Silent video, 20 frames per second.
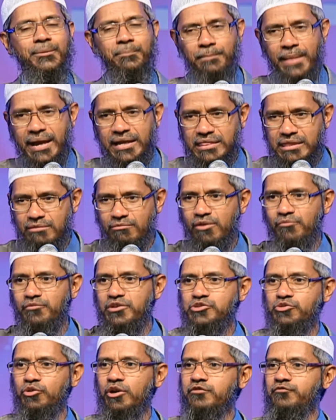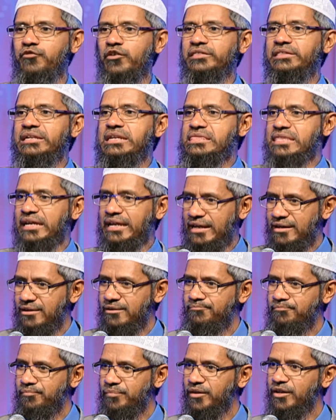maximum we show is for 3
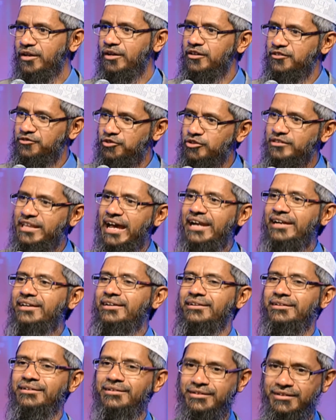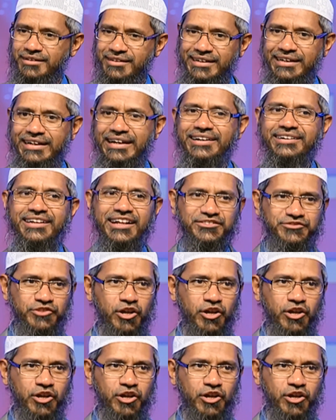seconds, so that it does